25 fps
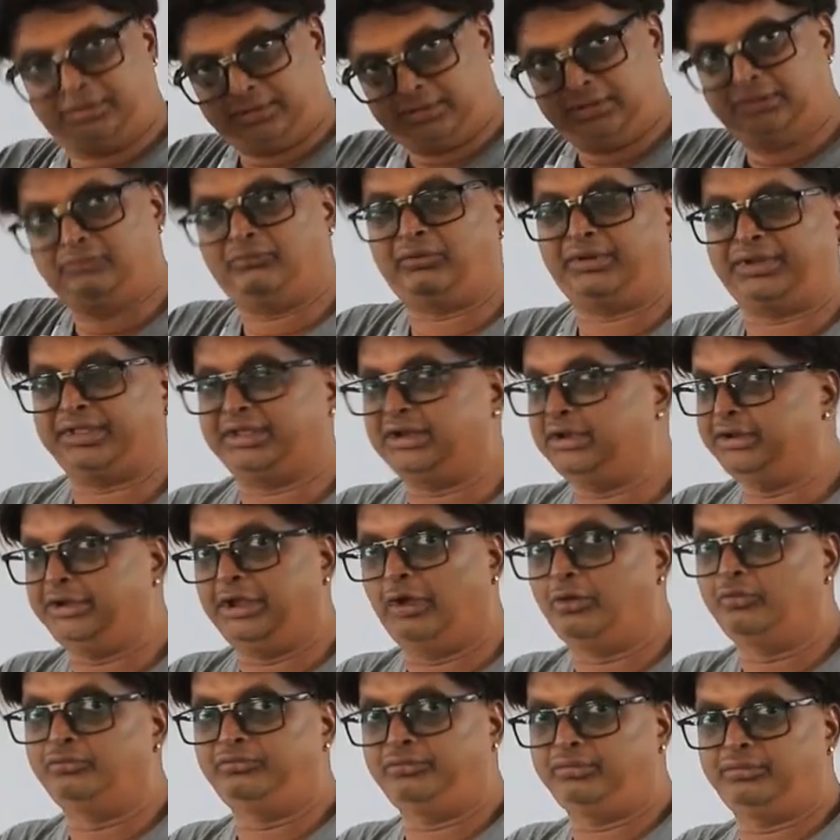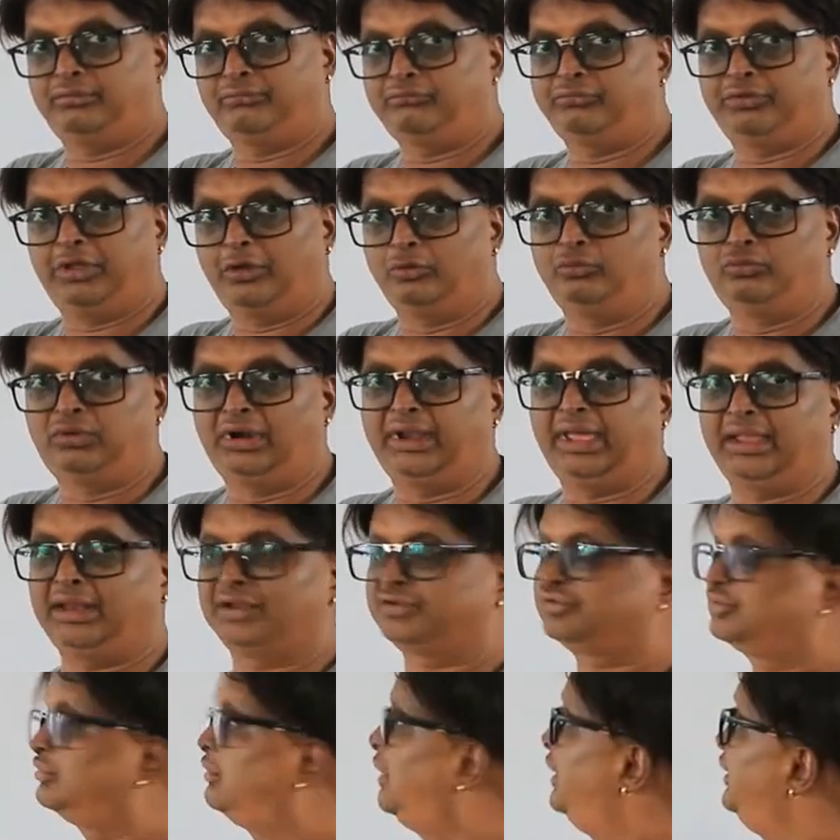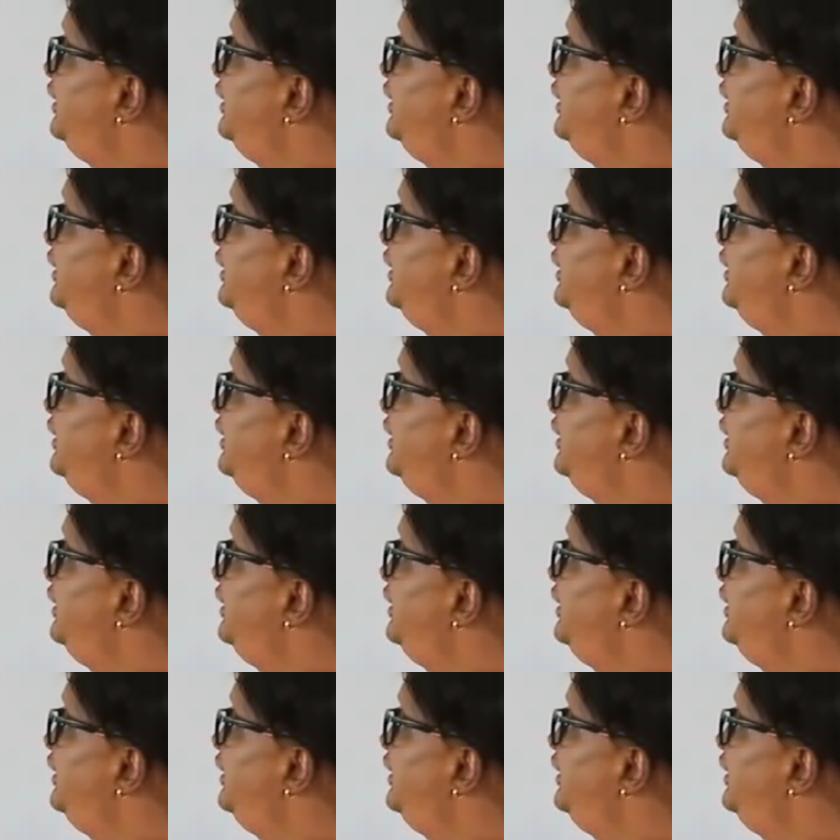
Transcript: vertically downward direction, right?